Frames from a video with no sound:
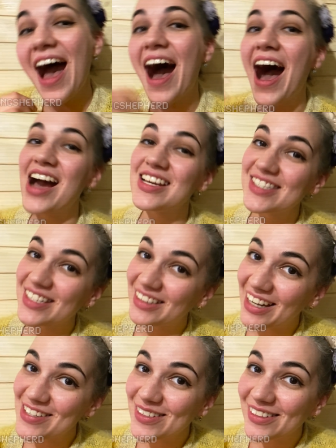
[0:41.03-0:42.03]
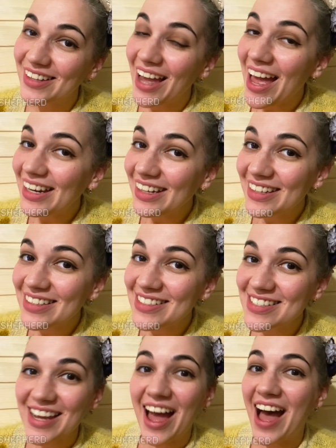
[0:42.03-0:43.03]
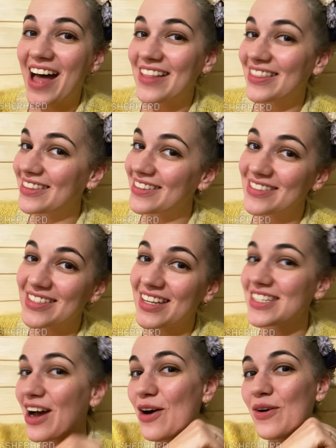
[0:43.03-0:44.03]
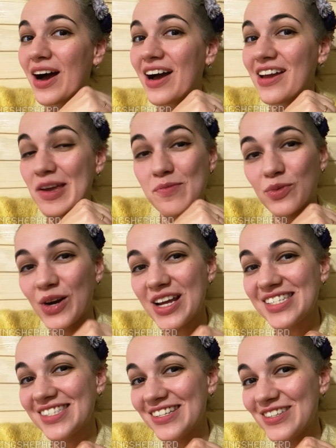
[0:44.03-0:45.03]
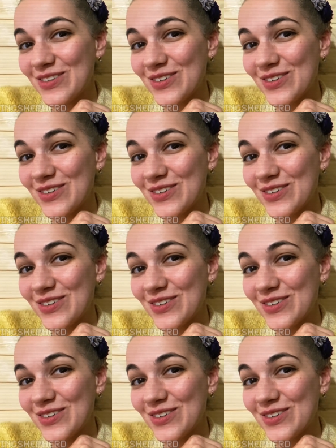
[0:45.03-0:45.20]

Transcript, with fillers: I still like to look elegant and that's how I embrace the new